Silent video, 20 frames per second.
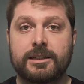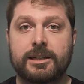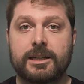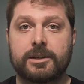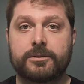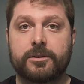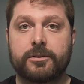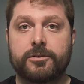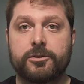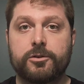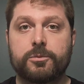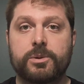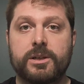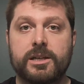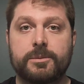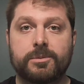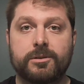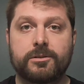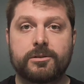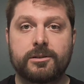if a few
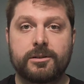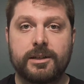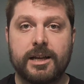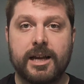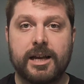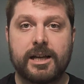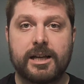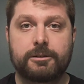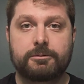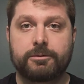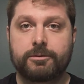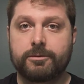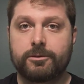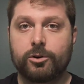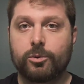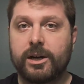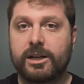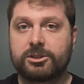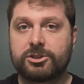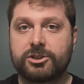people have
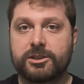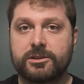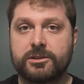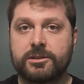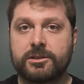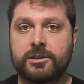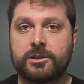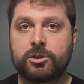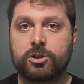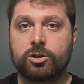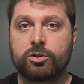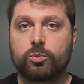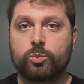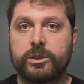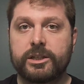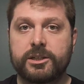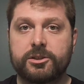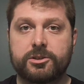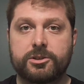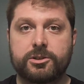questions,
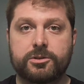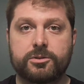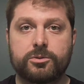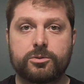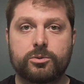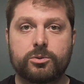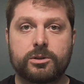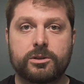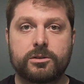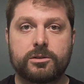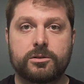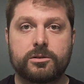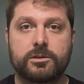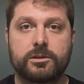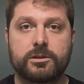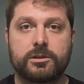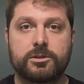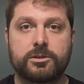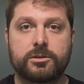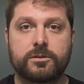we can do
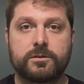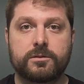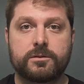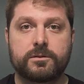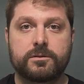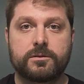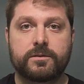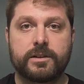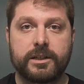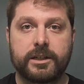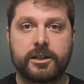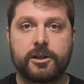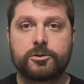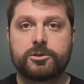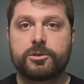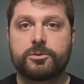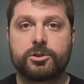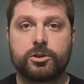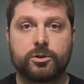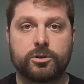video
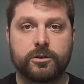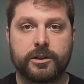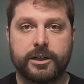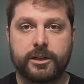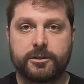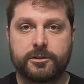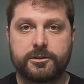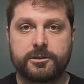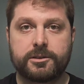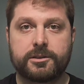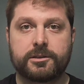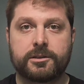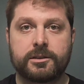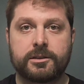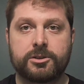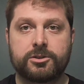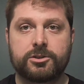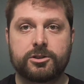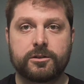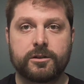tutorials
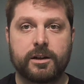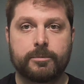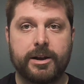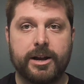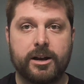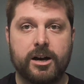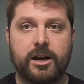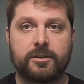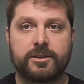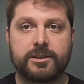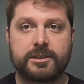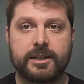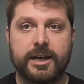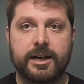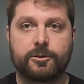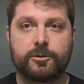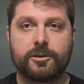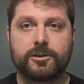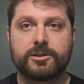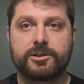during my office
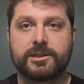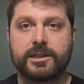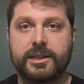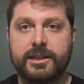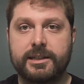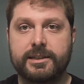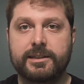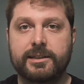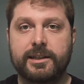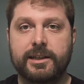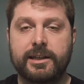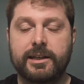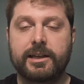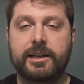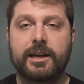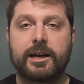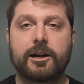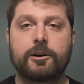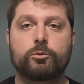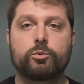hours in the
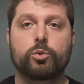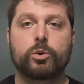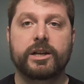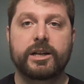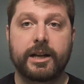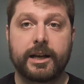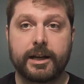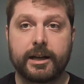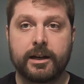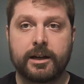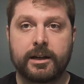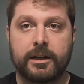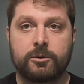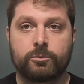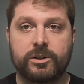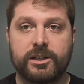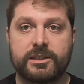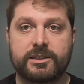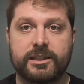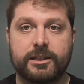reading.
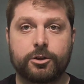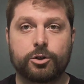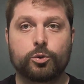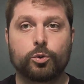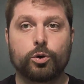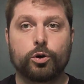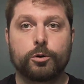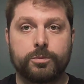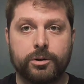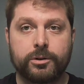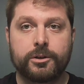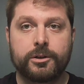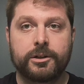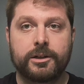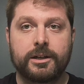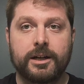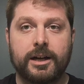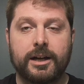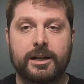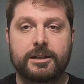We just need a group
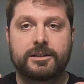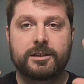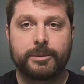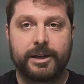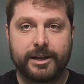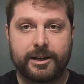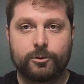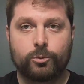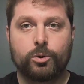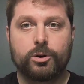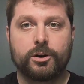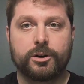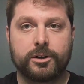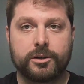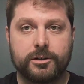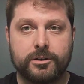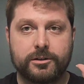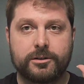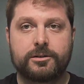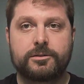to make it
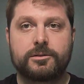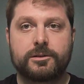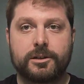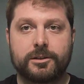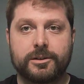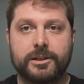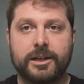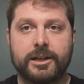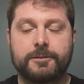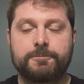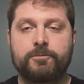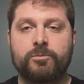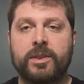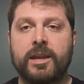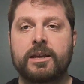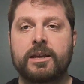work, okay?